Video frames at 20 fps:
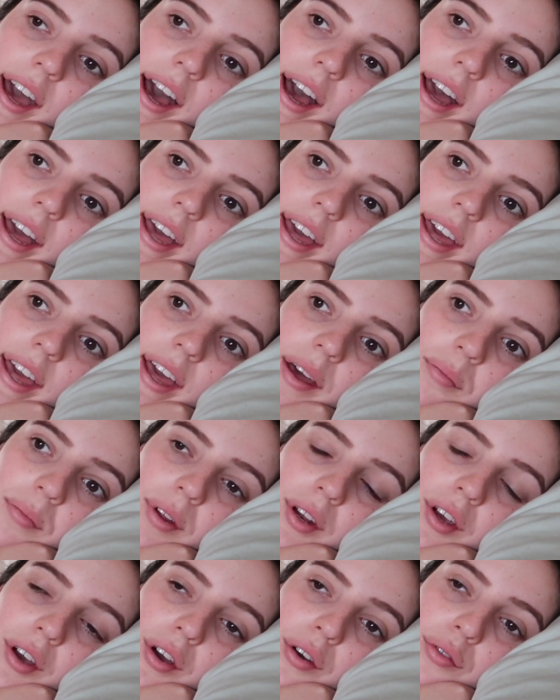I am
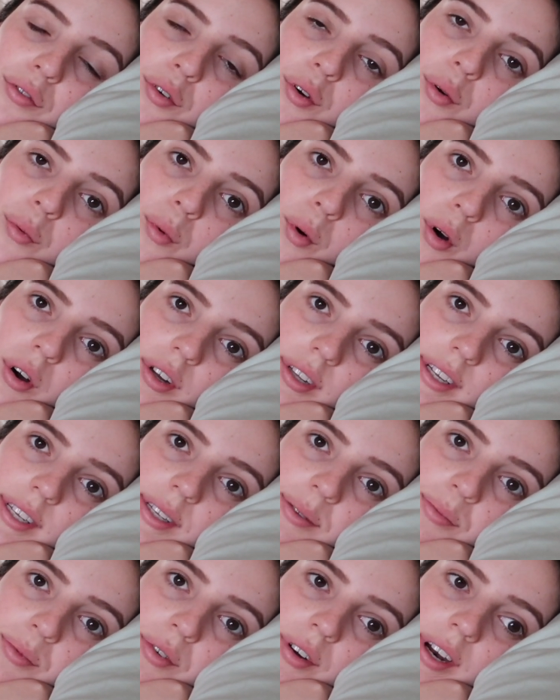gonna go for a walk
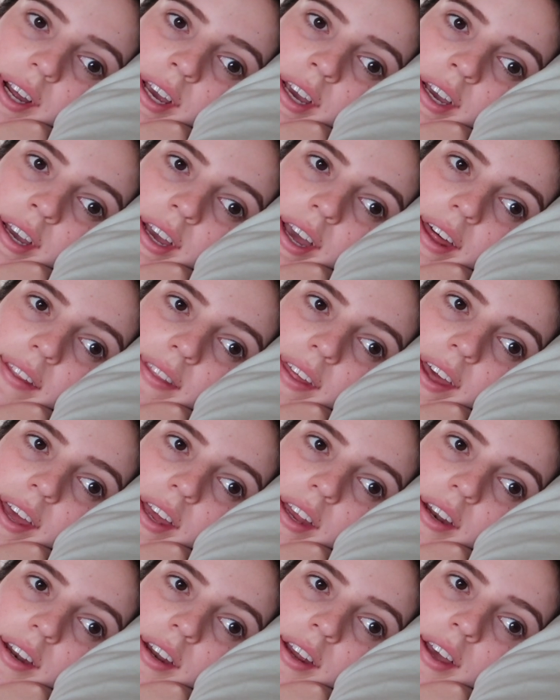this morning, and
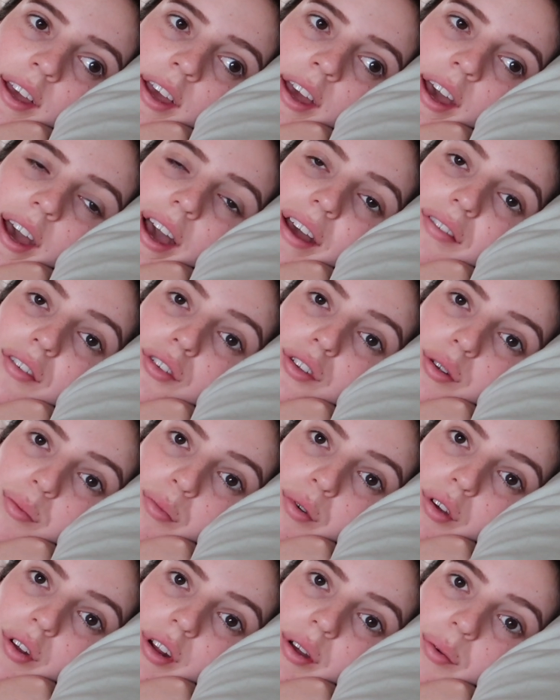then I've got
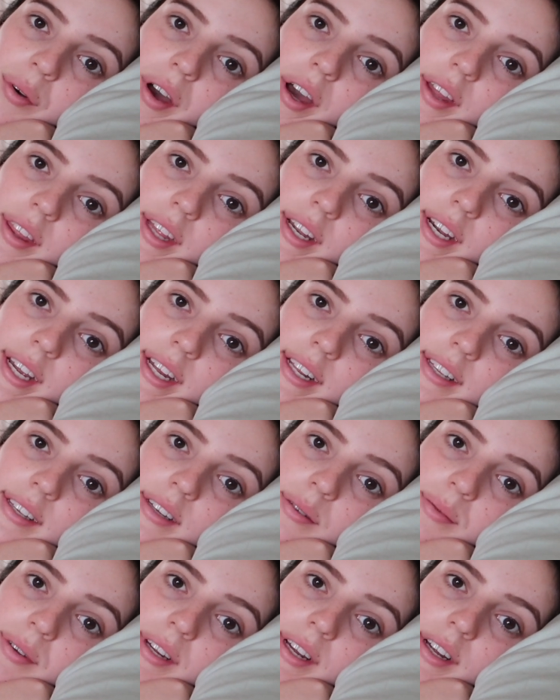some uni work that
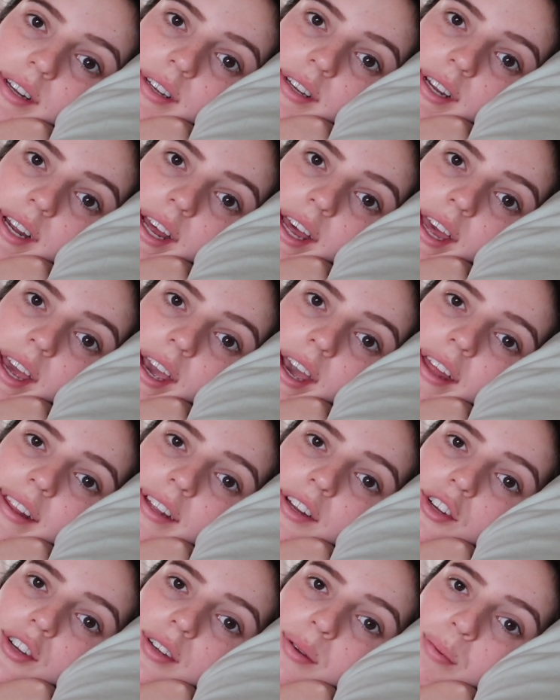needs to be done today,
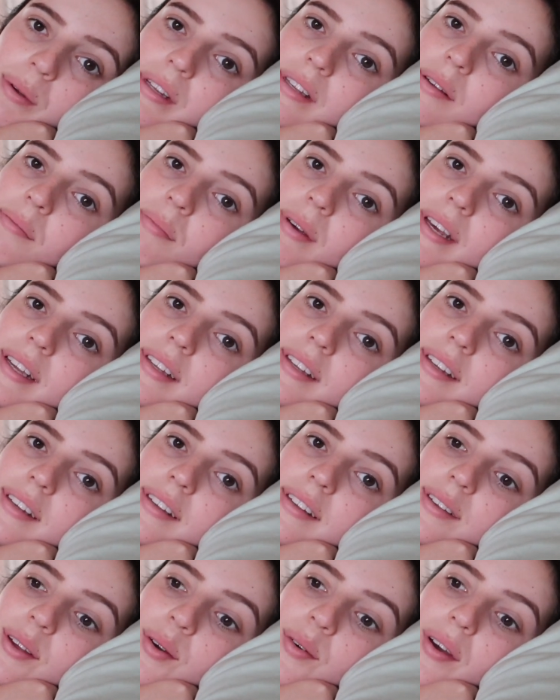and then just bits and
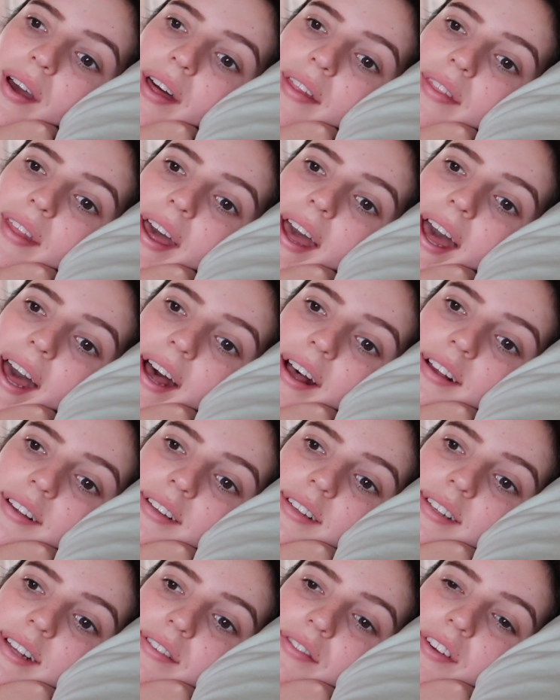pieces around the
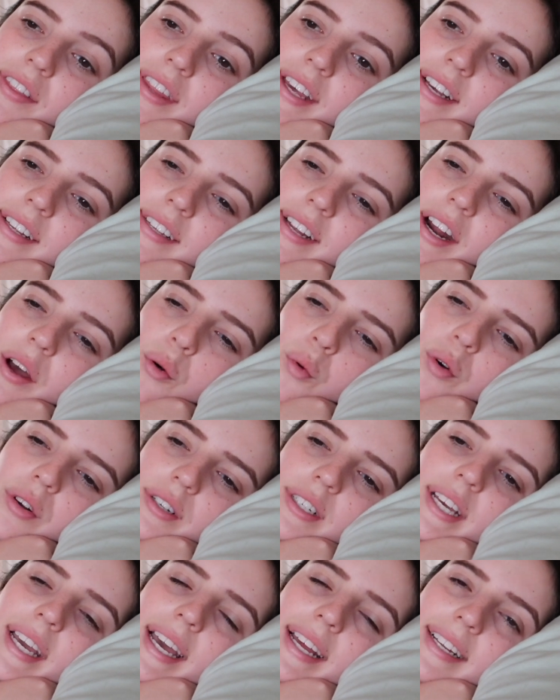house. I've got things that I
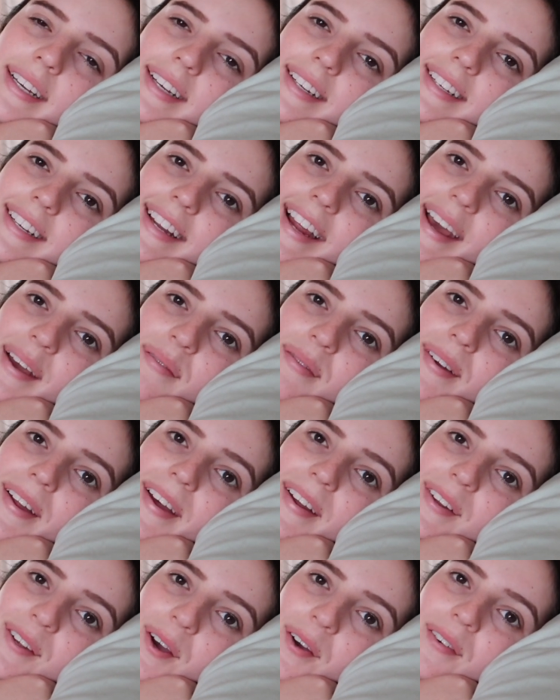want to get done today,
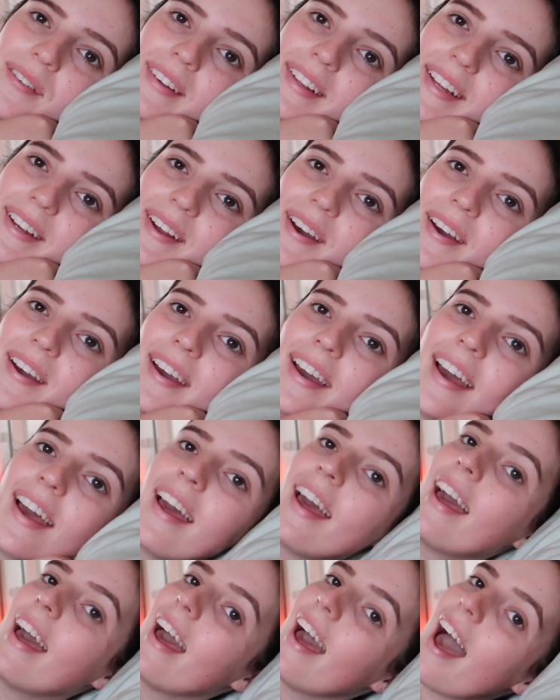but I don't really know
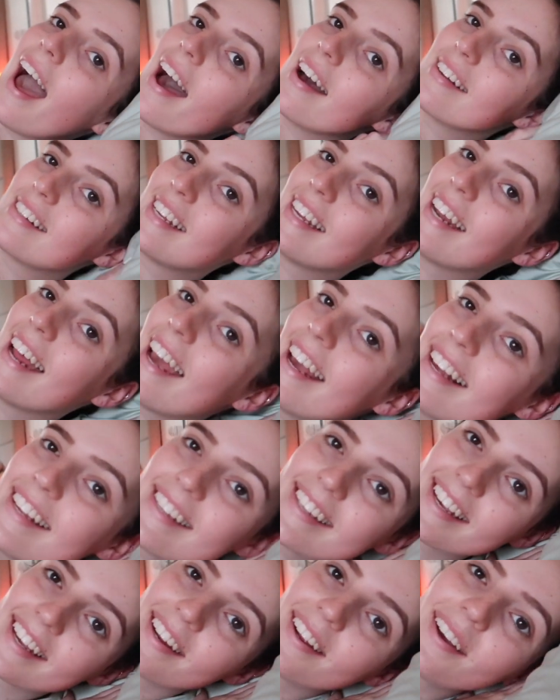how today
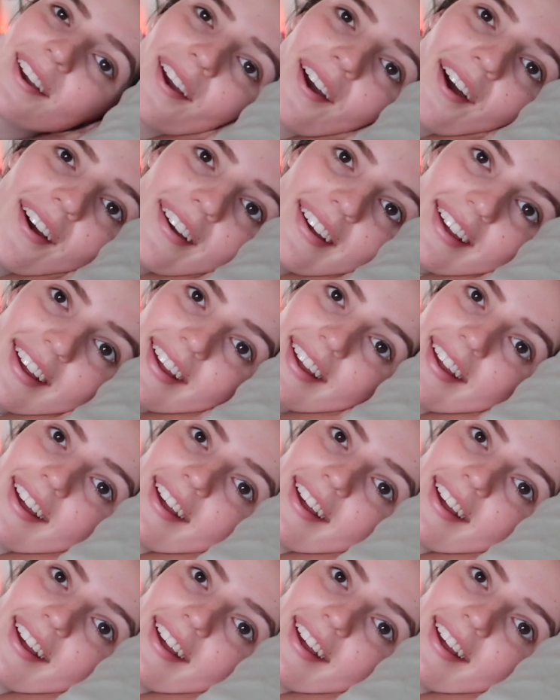is gonna go.